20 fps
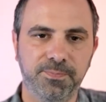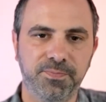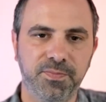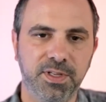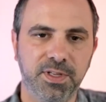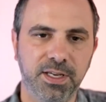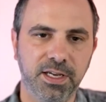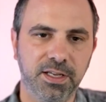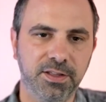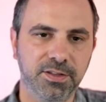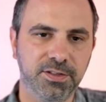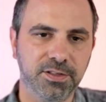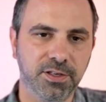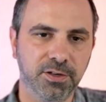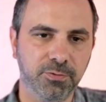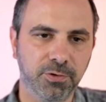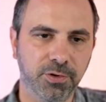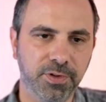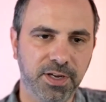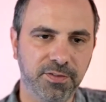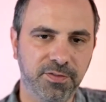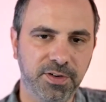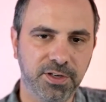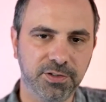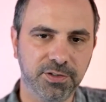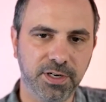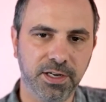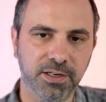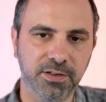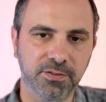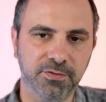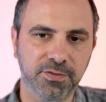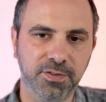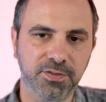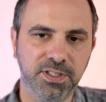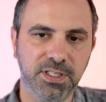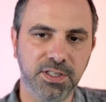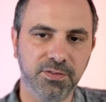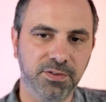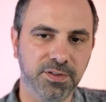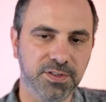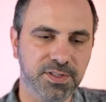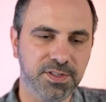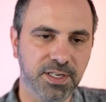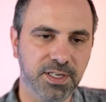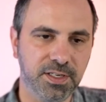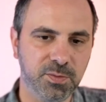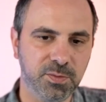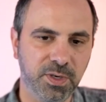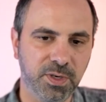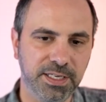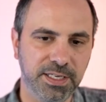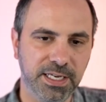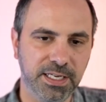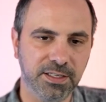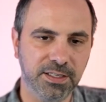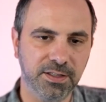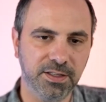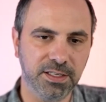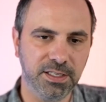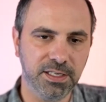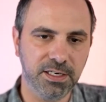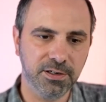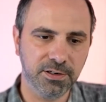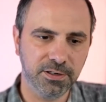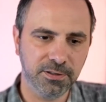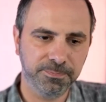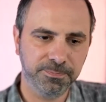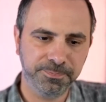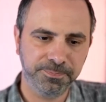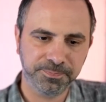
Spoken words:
It's going to roll that feature out in 50 different cities by the end of the year.